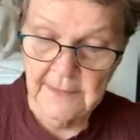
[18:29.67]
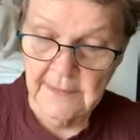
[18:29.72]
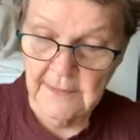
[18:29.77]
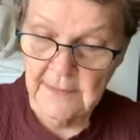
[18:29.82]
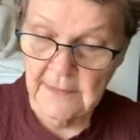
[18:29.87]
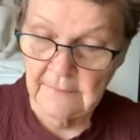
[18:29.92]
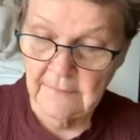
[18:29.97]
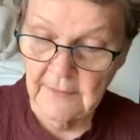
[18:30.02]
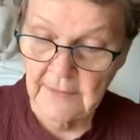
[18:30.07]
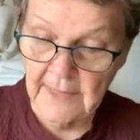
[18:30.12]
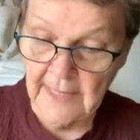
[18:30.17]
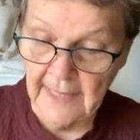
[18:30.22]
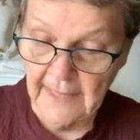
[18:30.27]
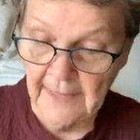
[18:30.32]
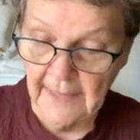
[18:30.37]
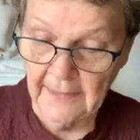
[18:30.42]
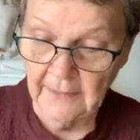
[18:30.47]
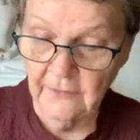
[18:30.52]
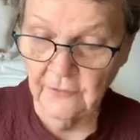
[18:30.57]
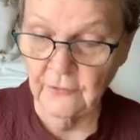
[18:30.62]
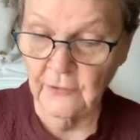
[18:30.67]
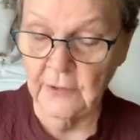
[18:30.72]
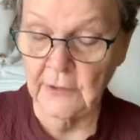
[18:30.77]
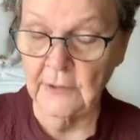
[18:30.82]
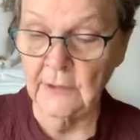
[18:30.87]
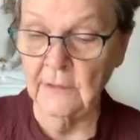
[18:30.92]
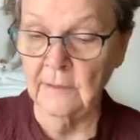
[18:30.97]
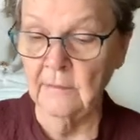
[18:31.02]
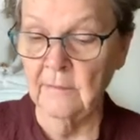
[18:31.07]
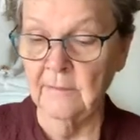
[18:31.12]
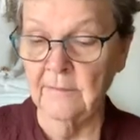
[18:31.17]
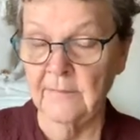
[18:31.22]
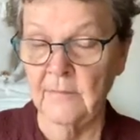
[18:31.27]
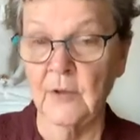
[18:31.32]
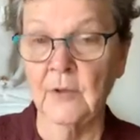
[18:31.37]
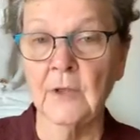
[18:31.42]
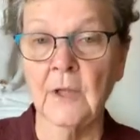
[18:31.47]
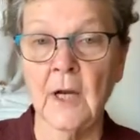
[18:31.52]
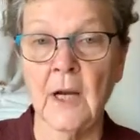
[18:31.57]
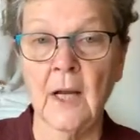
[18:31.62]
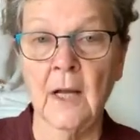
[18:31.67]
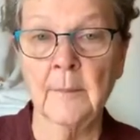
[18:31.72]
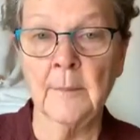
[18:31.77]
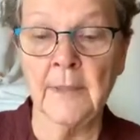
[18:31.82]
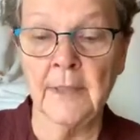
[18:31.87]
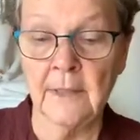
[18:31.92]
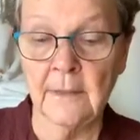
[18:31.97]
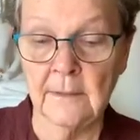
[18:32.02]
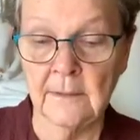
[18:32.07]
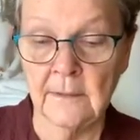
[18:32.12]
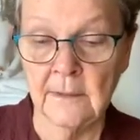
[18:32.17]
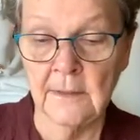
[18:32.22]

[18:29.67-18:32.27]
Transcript: Even action, or kama,